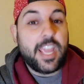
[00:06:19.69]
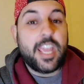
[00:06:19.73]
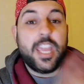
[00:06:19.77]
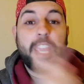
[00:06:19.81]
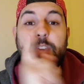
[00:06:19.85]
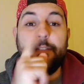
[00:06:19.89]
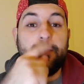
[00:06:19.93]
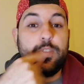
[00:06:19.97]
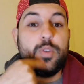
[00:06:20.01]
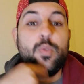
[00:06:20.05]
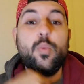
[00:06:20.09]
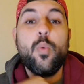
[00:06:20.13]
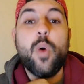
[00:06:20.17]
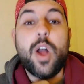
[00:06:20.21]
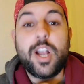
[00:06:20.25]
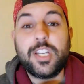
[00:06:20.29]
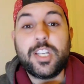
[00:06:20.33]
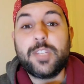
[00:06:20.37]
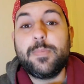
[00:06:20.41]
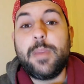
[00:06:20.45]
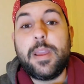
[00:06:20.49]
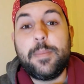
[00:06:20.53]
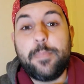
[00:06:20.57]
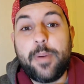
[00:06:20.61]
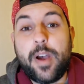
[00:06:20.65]
If you
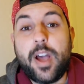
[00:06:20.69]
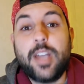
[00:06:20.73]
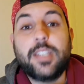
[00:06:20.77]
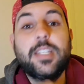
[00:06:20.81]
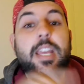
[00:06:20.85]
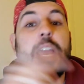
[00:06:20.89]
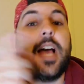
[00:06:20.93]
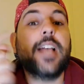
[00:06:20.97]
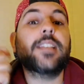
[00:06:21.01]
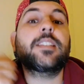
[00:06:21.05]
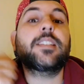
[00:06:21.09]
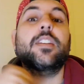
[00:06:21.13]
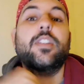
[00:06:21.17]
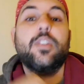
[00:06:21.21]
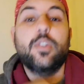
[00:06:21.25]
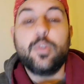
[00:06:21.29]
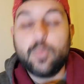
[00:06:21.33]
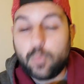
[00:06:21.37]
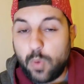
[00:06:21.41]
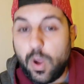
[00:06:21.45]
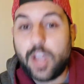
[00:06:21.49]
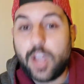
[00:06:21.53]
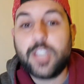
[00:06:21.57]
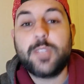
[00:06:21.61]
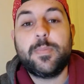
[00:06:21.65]
watch my podcast and
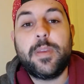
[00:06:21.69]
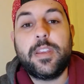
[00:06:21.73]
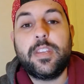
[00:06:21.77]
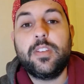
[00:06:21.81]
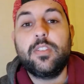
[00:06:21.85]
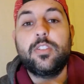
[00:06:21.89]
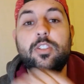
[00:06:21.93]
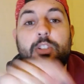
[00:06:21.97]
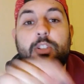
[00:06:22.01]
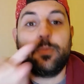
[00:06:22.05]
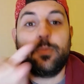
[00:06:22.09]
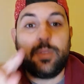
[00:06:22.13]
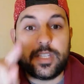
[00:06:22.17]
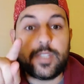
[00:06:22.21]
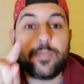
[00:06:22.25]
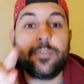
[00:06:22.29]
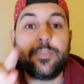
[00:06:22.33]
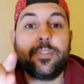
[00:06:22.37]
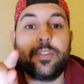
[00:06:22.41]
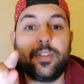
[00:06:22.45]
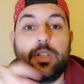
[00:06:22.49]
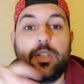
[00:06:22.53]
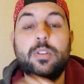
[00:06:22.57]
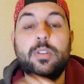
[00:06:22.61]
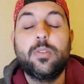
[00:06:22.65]
you watch my YouTube, it's
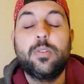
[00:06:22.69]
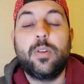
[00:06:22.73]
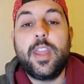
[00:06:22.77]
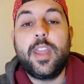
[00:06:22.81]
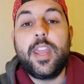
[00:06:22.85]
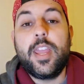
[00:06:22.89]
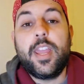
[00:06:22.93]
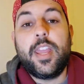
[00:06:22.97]
for you.